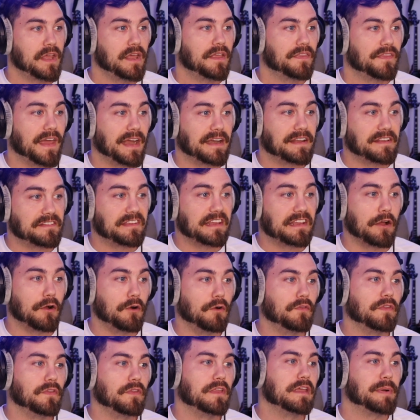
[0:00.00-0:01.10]
That is the
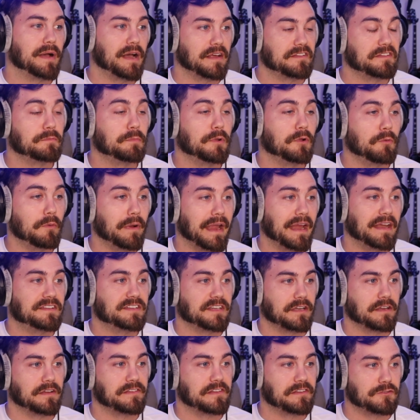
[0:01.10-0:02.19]
only possible way
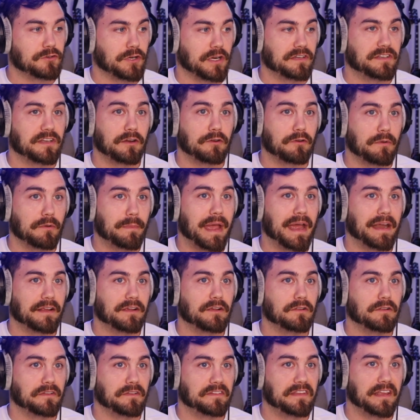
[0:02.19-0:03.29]
to construct a
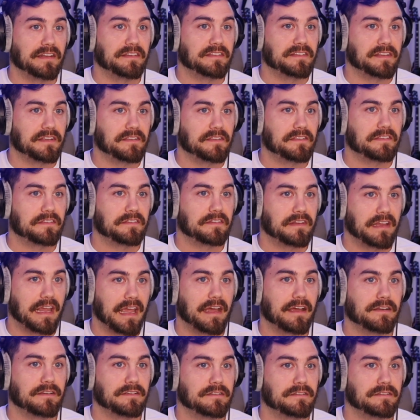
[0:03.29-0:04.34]
grammatical sentence. Yeah.